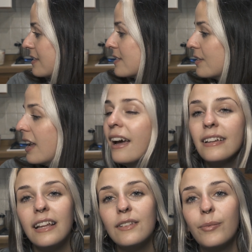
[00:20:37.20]
and so
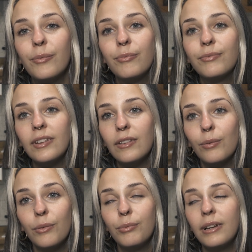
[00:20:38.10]
yeah, that's, that's
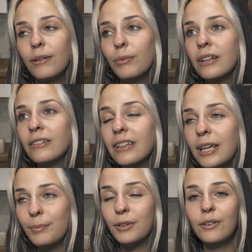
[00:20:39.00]
what we will
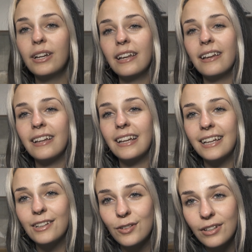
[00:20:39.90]
keep doing
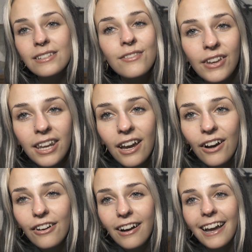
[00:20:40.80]
into this
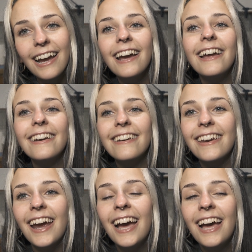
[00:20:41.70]
video. And
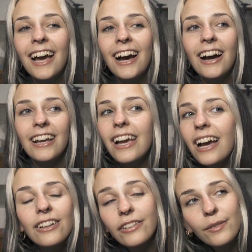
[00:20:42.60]
yeah,
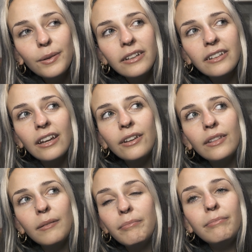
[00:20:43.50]
I just want to tell you that